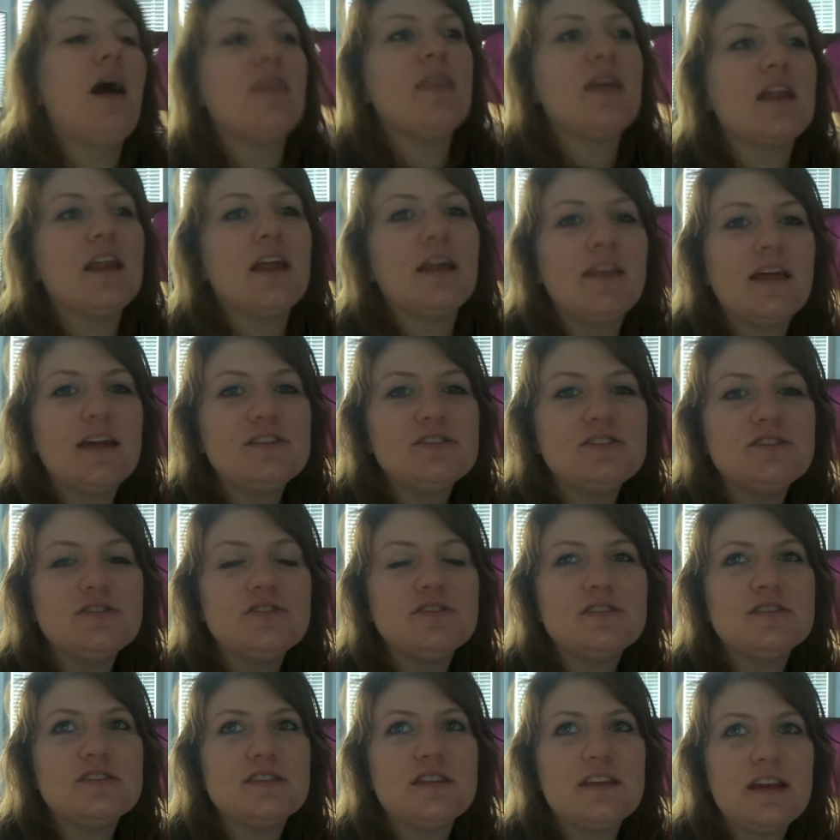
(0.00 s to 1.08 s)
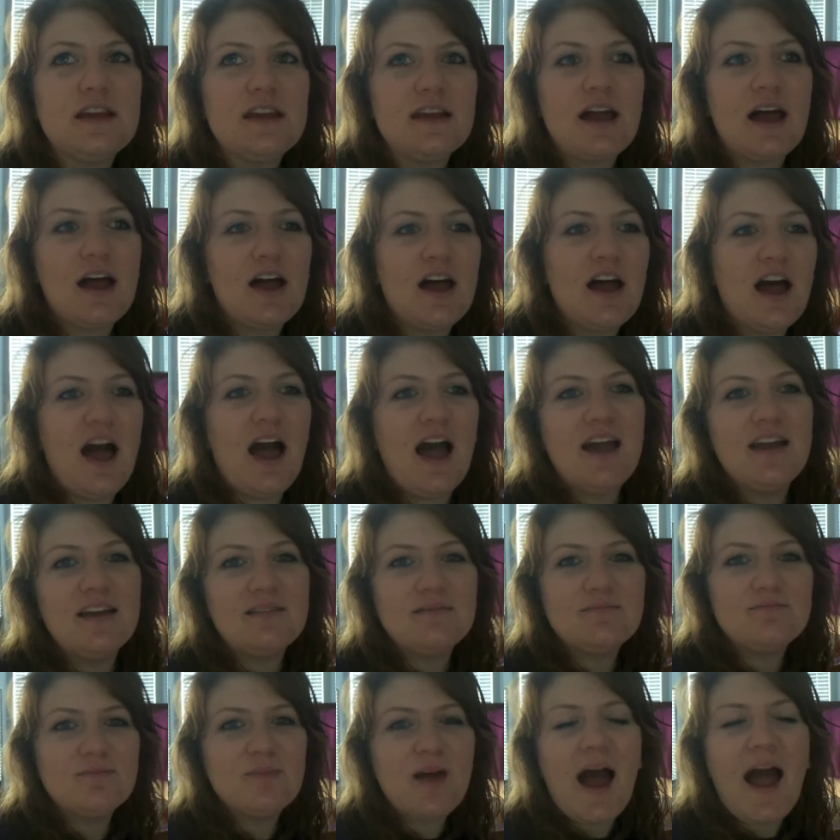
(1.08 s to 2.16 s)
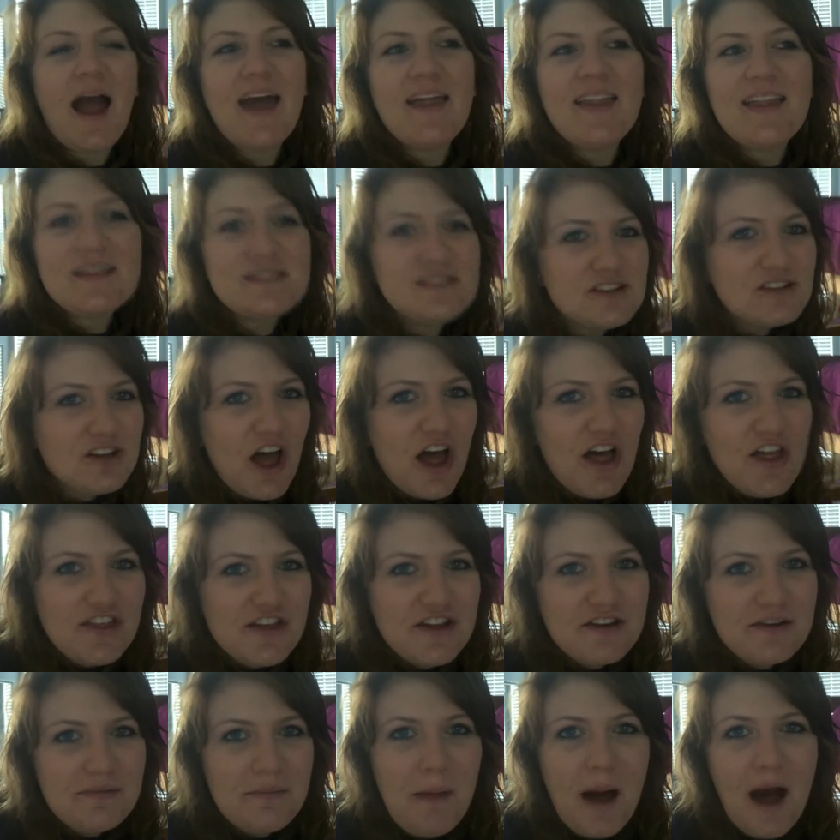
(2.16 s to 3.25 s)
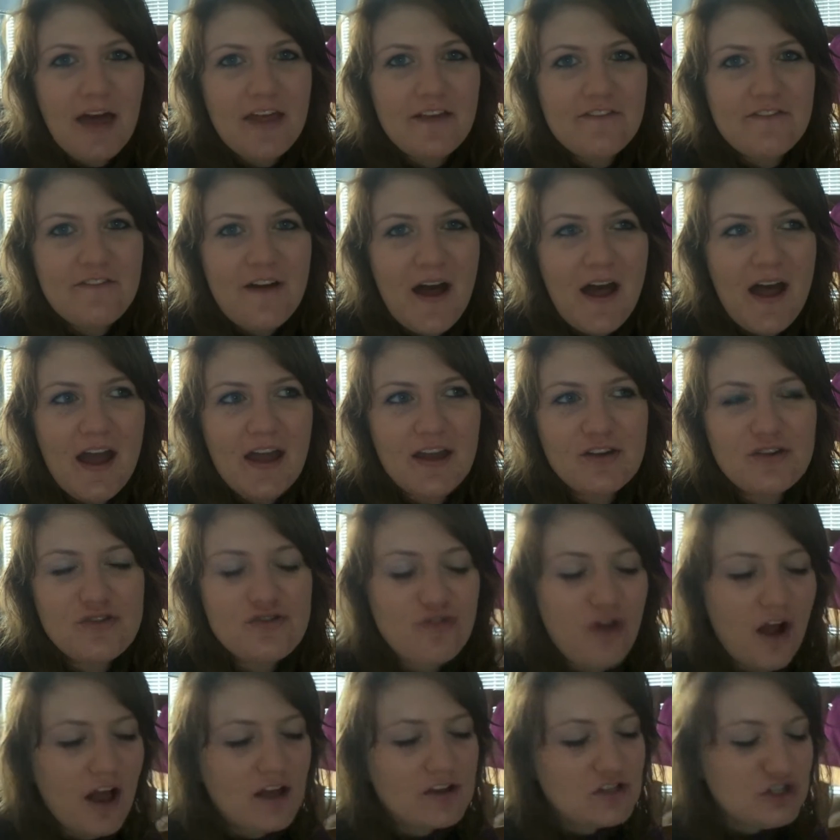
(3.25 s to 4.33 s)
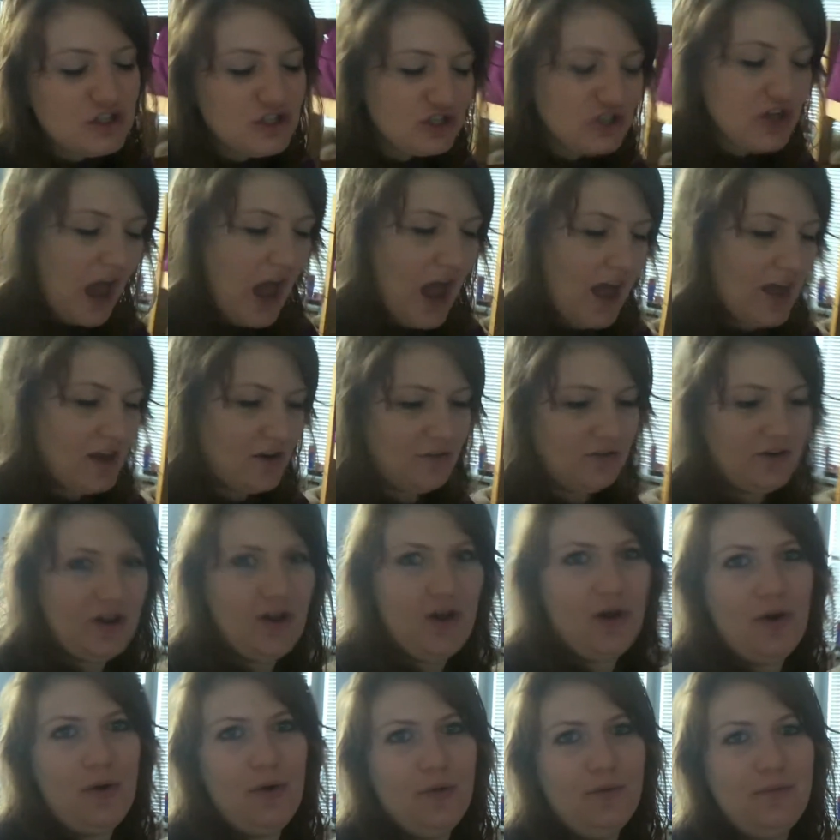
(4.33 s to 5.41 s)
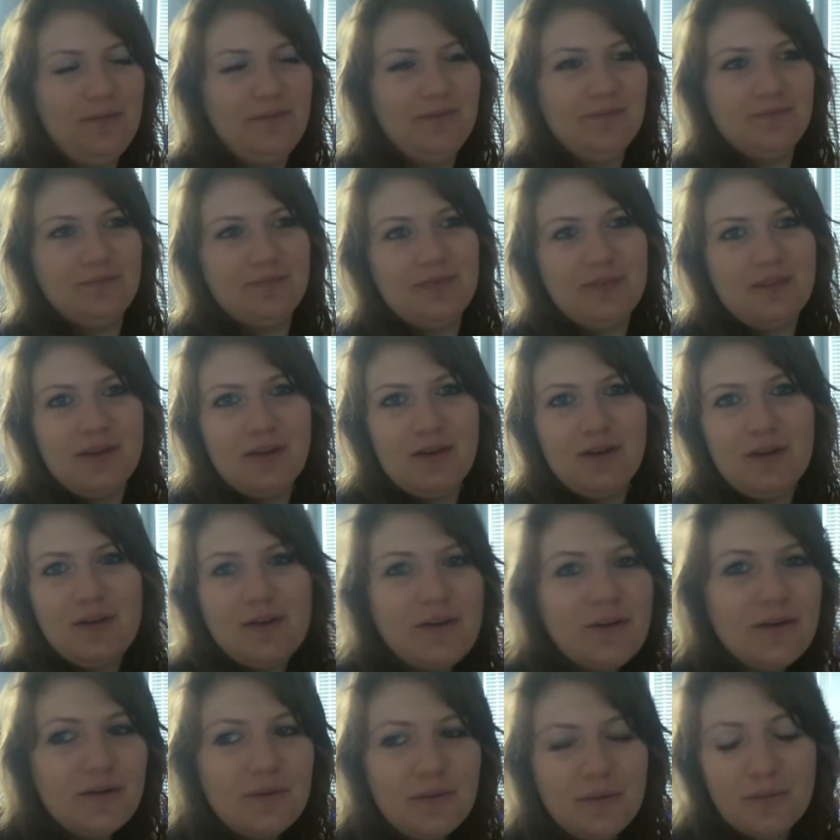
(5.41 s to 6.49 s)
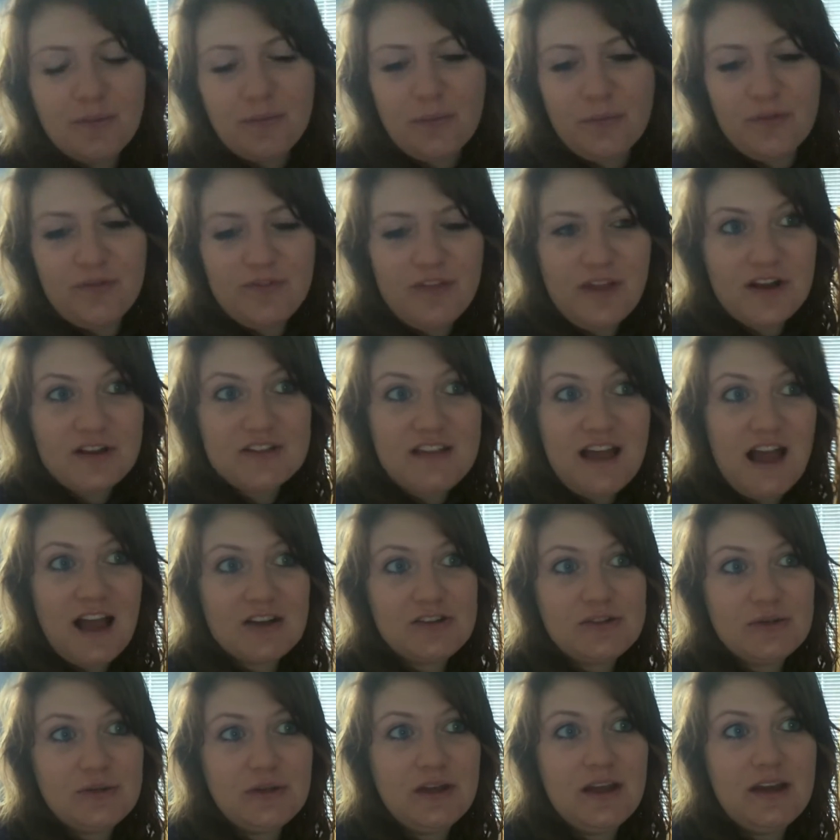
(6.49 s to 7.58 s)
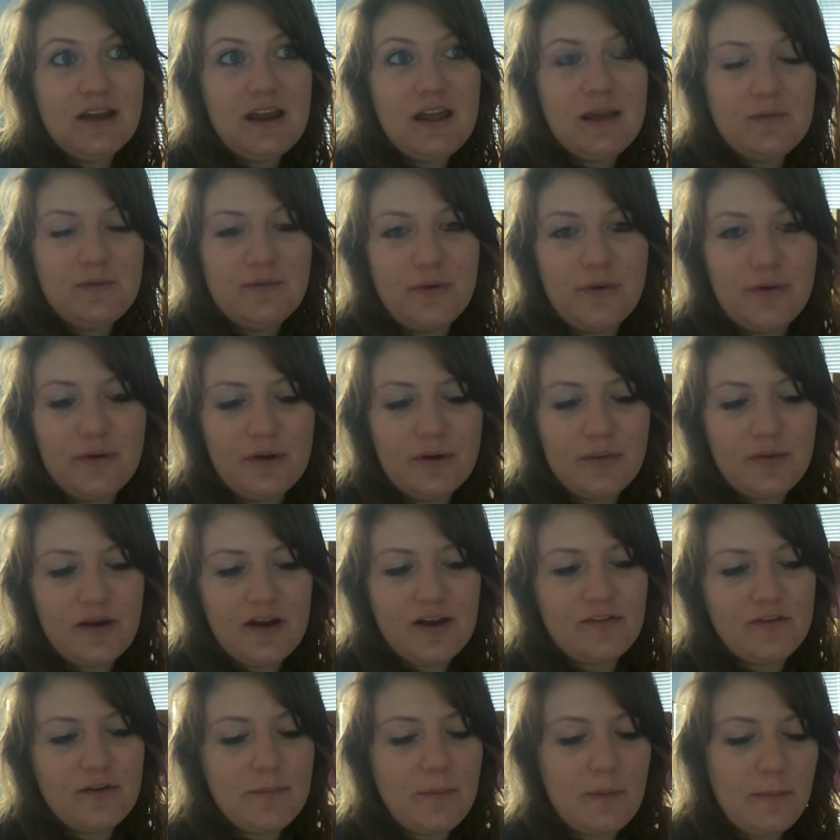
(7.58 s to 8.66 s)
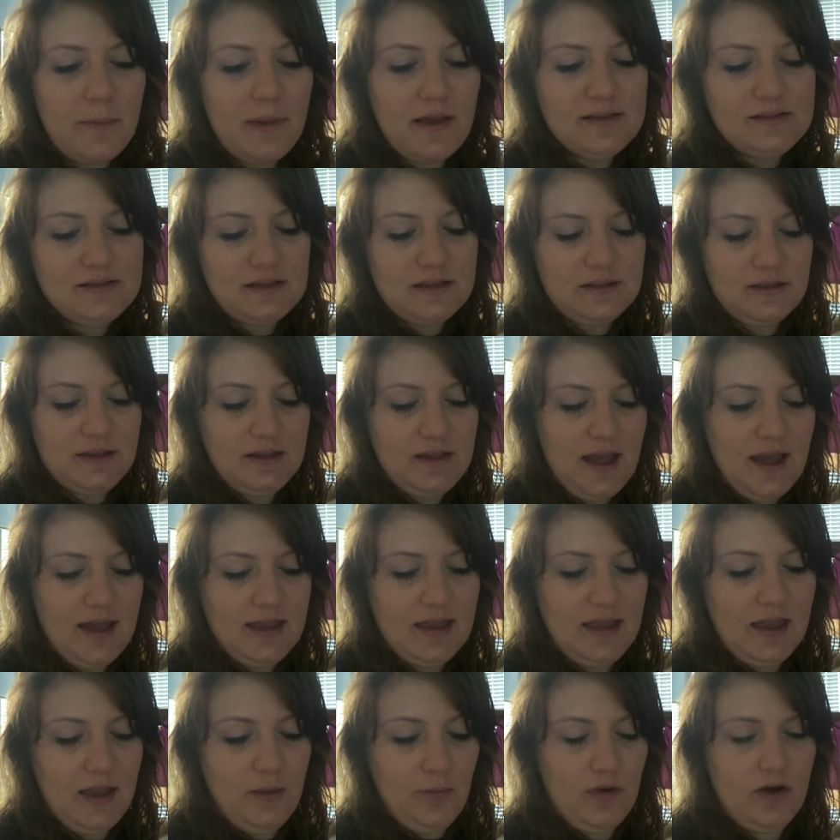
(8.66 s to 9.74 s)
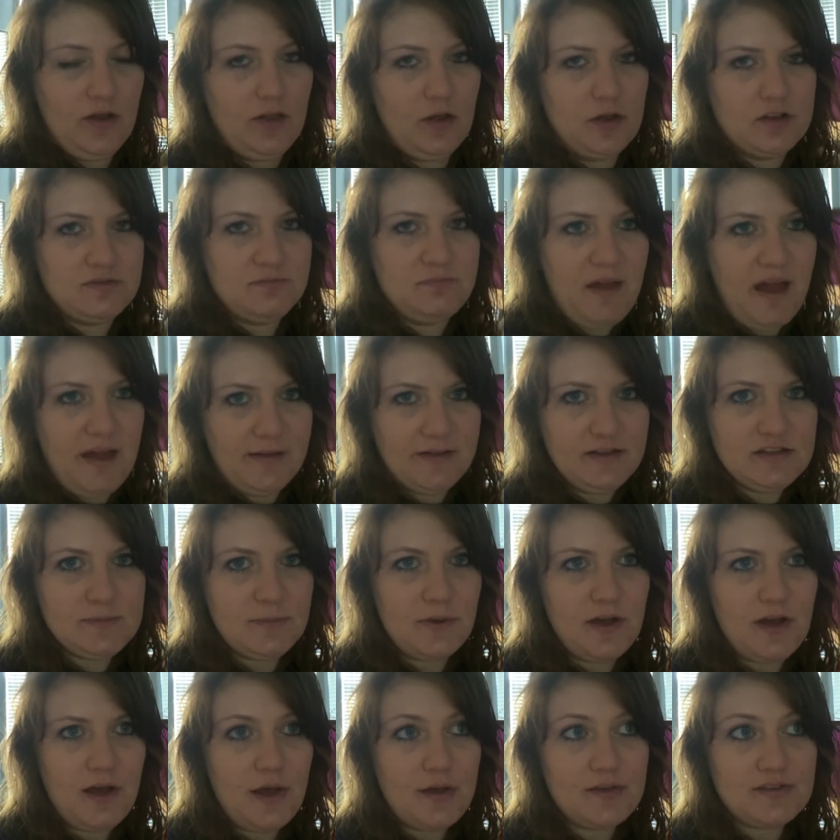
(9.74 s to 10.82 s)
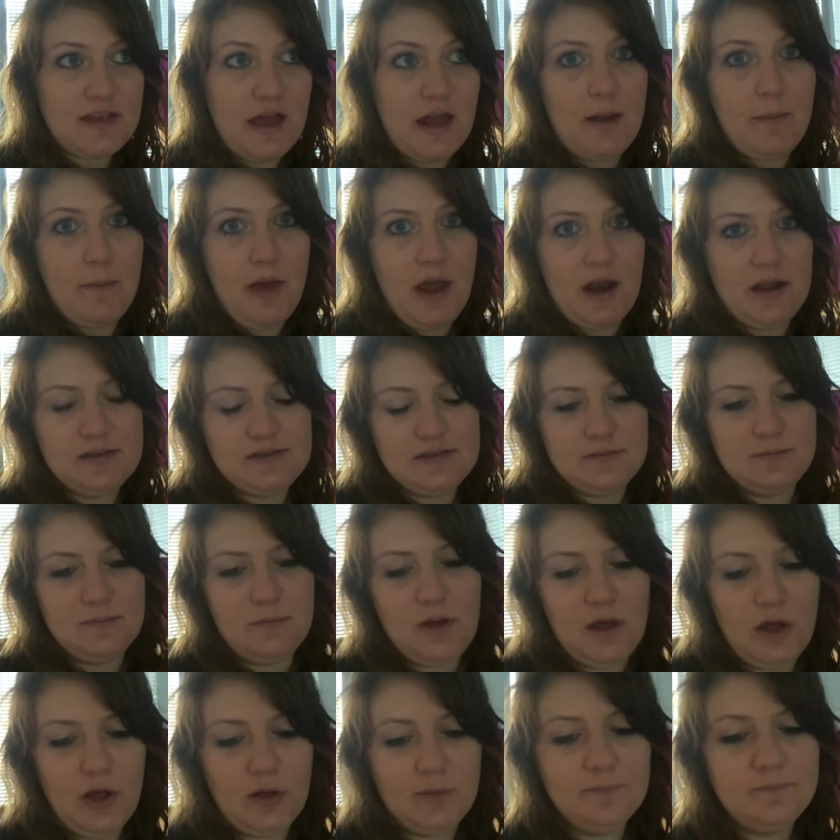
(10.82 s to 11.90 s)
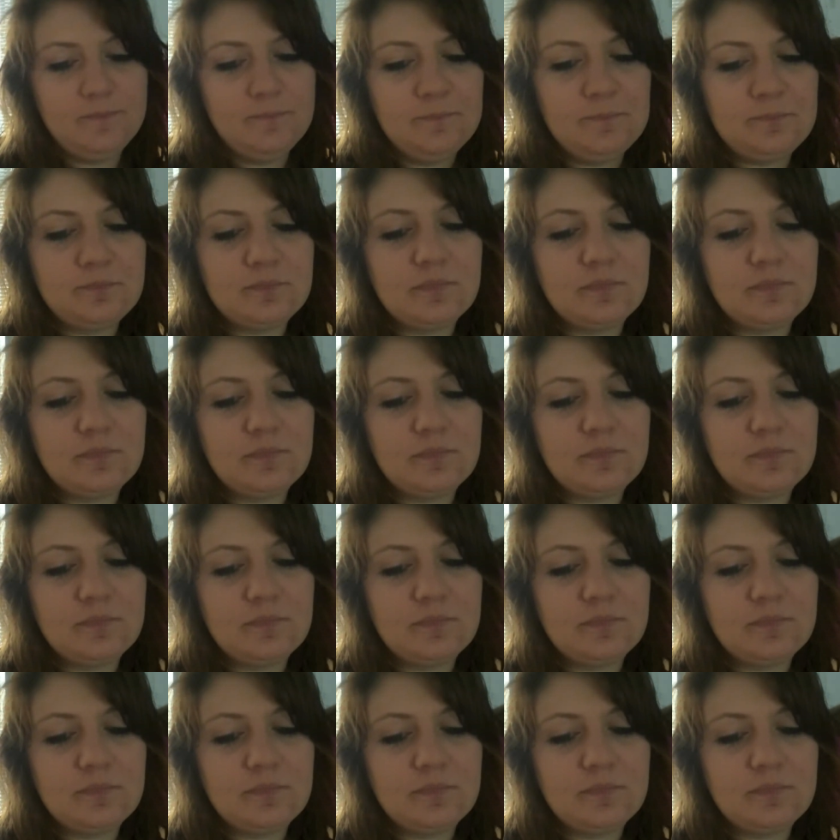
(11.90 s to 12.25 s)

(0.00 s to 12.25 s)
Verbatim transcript: And then I like to do this thing. Uh, I I like to call it a modified crunch. I don't know if there's actually a name for it or whatever, but basically I get one of those balance balls and a medicine ball,